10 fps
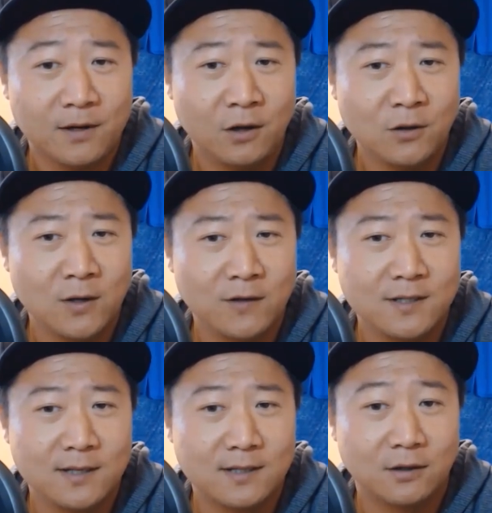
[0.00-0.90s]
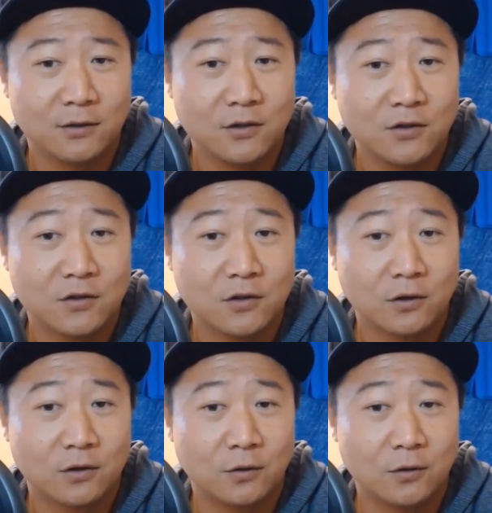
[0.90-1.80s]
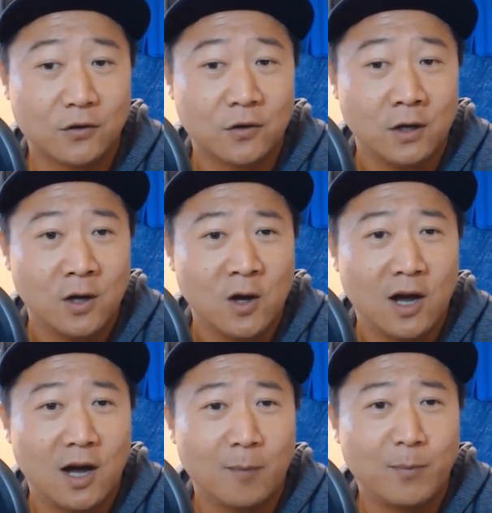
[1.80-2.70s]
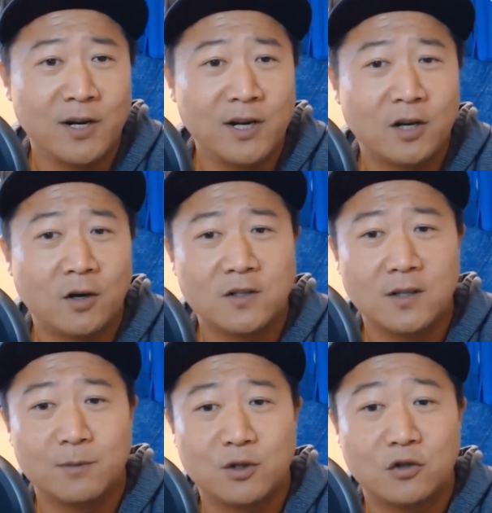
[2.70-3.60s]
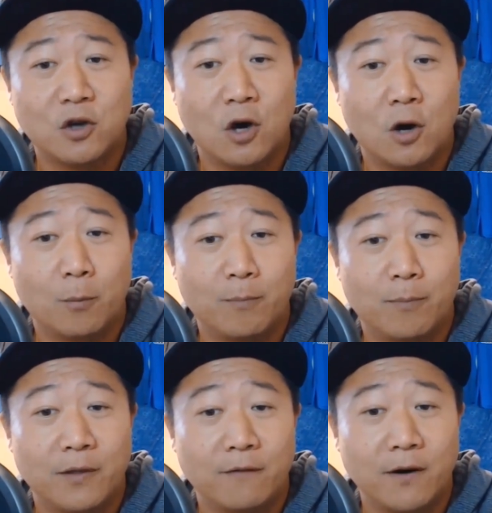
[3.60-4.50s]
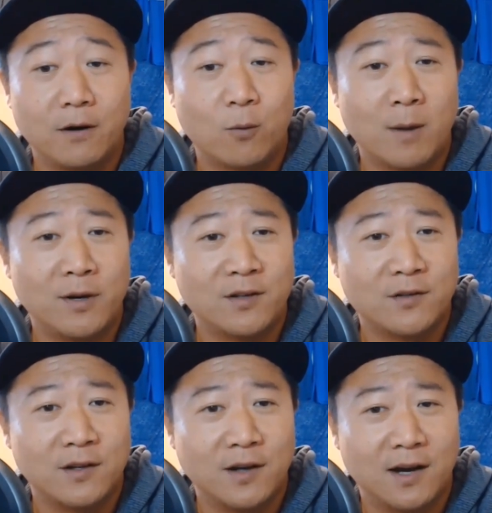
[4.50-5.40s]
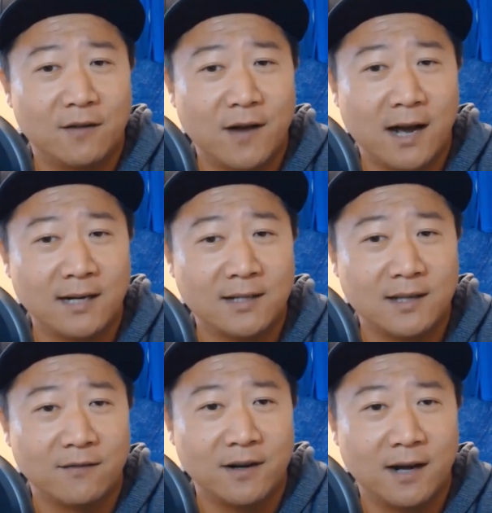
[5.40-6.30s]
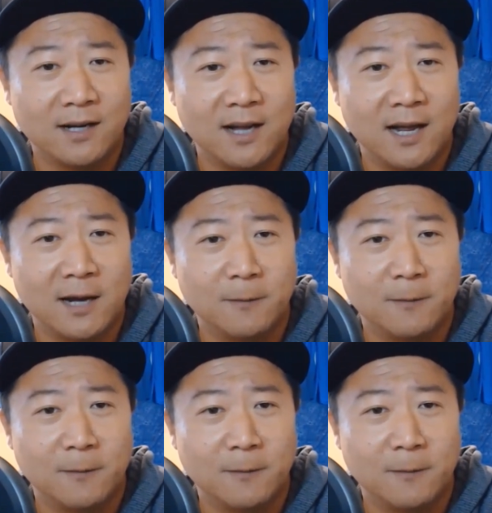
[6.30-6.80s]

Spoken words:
Also has these little circles. Panini calls them scope, but they're very reminiscent of 97-98